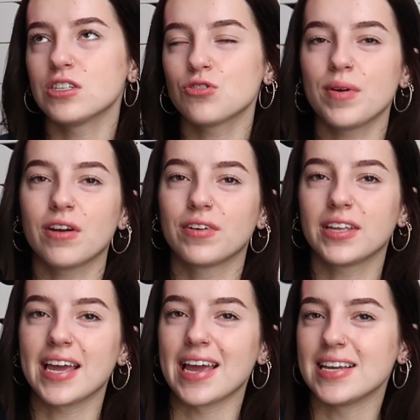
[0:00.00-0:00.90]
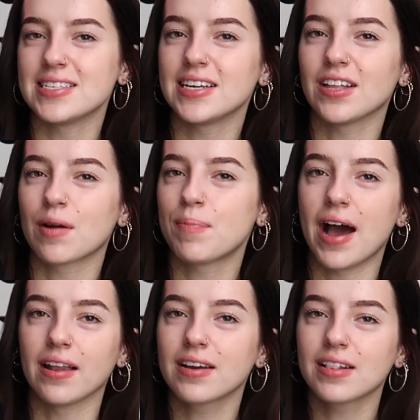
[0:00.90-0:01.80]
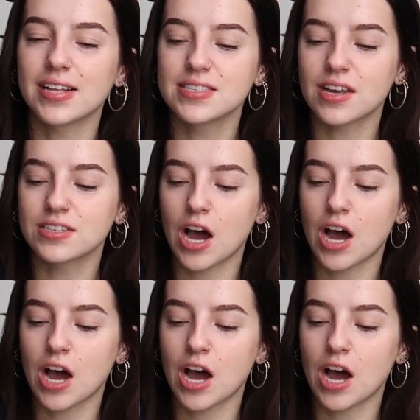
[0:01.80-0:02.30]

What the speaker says: This will be a really easy like palette cleanser